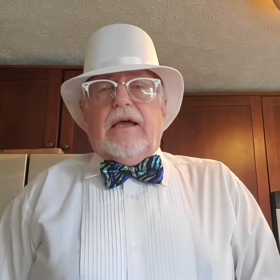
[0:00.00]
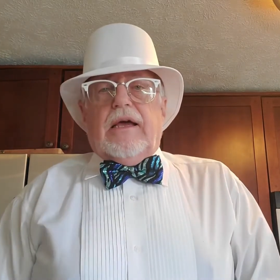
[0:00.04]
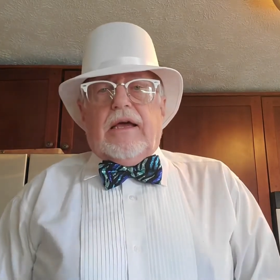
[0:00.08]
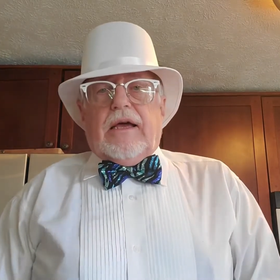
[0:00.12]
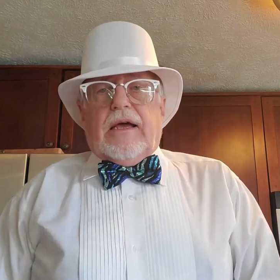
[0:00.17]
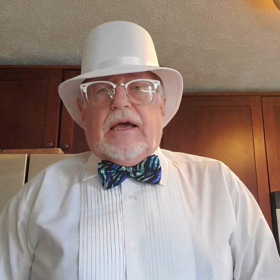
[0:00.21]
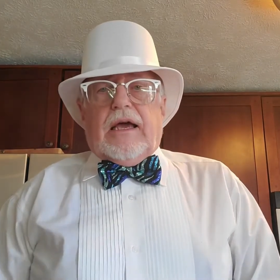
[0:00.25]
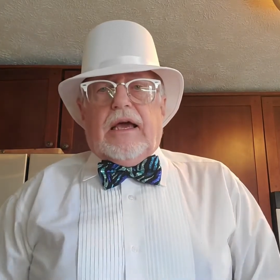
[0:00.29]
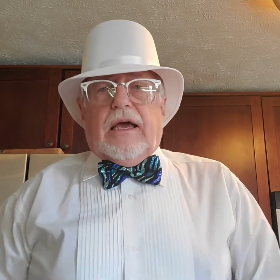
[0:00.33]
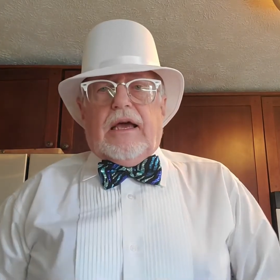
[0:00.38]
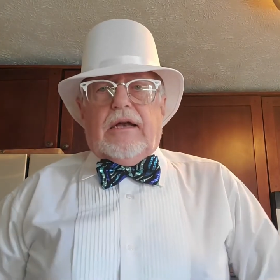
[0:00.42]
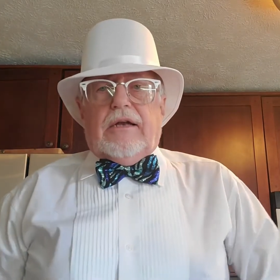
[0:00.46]

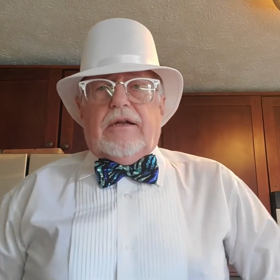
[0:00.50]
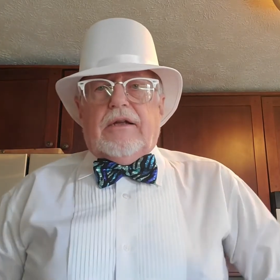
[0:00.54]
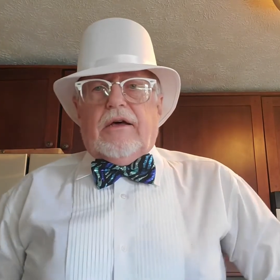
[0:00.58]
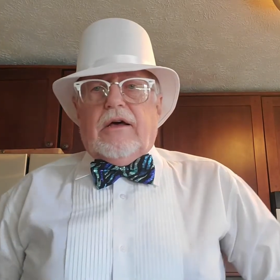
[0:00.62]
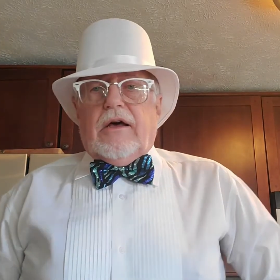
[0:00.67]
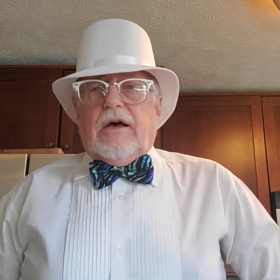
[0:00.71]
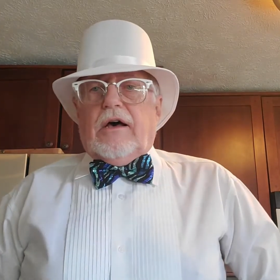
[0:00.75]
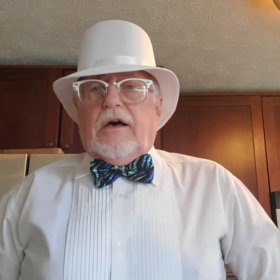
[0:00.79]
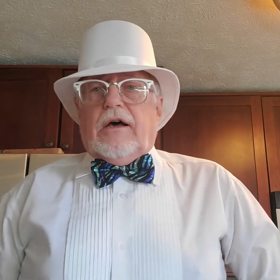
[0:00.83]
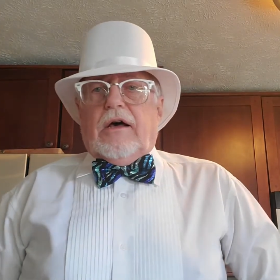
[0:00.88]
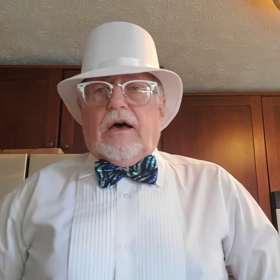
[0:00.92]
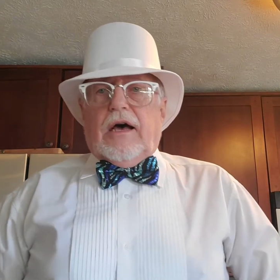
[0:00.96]
and
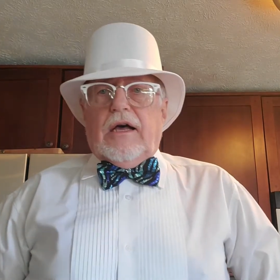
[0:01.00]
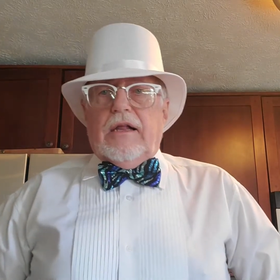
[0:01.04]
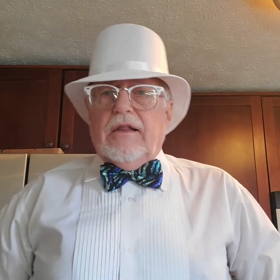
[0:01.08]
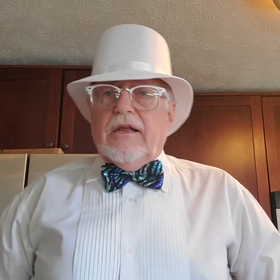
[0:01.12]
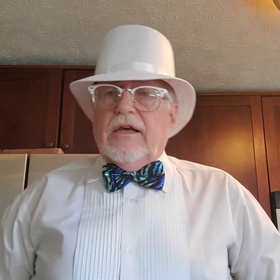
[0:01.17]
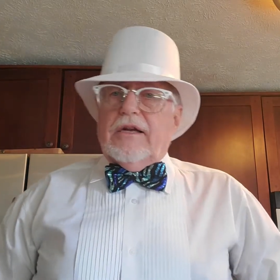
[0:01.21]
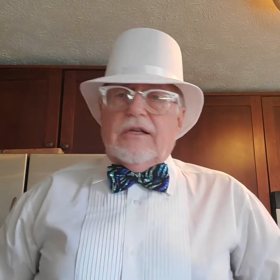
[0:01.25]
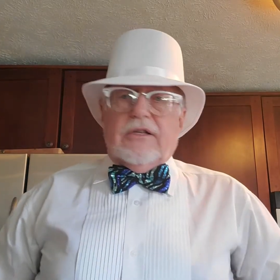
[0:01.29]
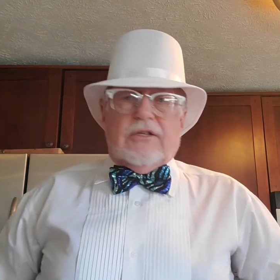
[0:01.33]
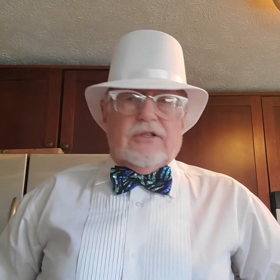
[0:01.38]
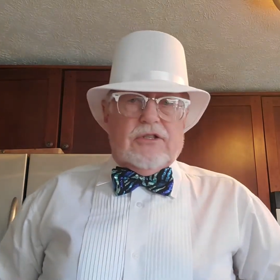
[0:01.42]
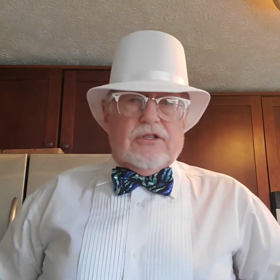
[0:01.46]
I
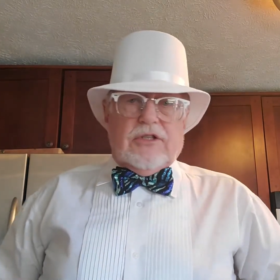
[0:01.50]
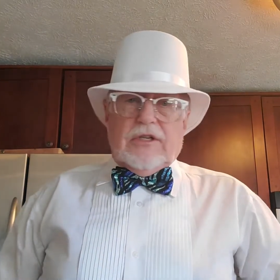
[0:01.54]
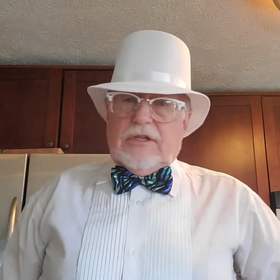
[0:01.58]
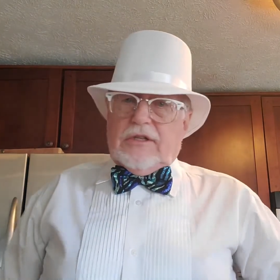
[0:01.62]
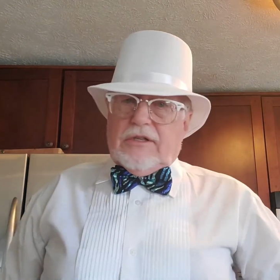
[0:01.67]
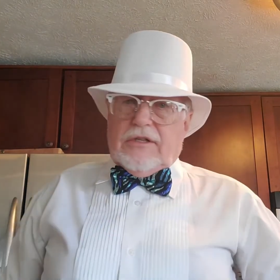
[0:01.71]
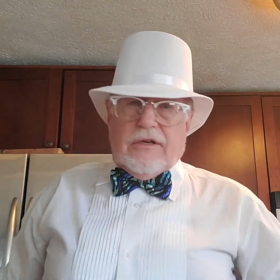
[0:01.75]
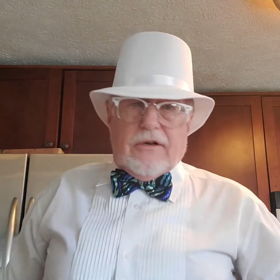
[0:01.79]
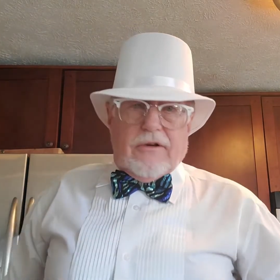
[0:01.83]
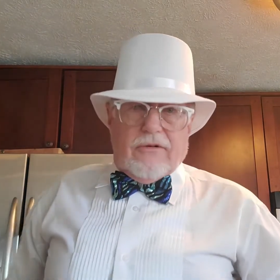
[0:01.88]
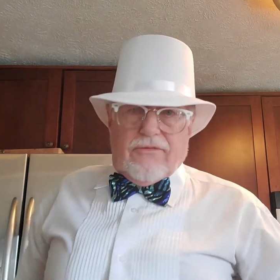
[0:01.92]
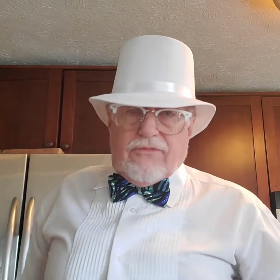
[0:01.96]
let it sit
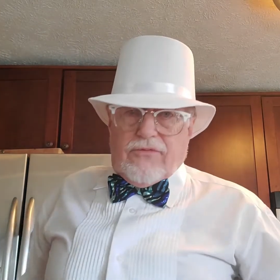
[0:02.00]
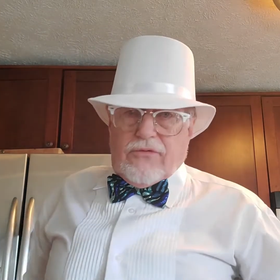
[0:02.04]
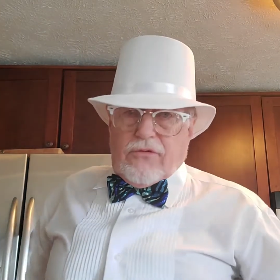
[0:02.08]
there for